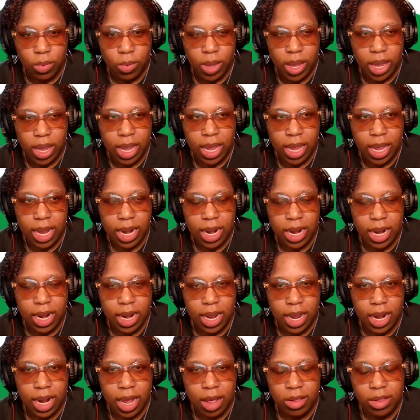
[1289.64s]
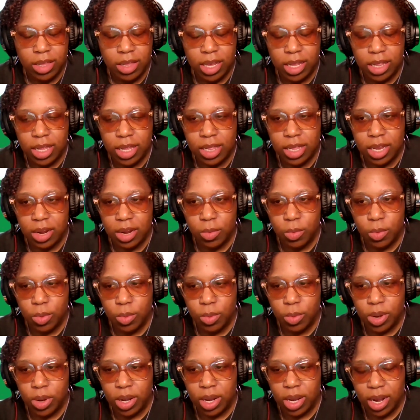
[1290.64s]
And I'll say this, and
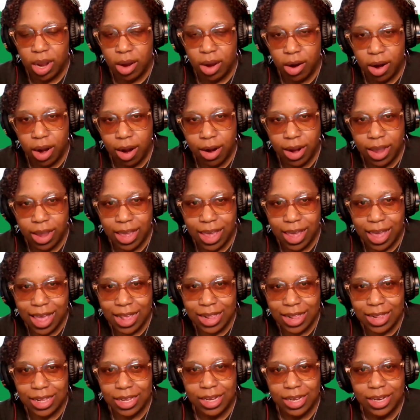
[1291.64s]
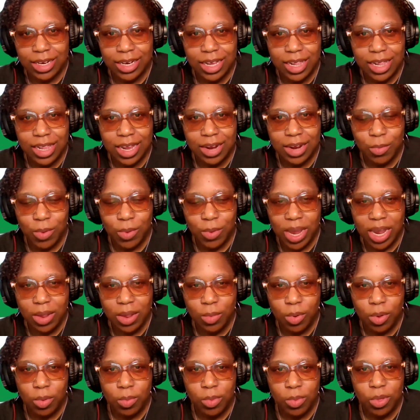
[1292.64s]
then our guest, she's in a waiting
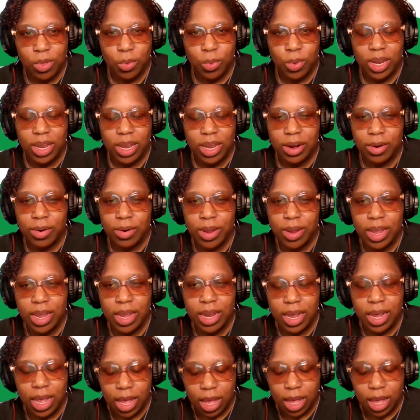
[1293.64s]
room, so we'll let her in.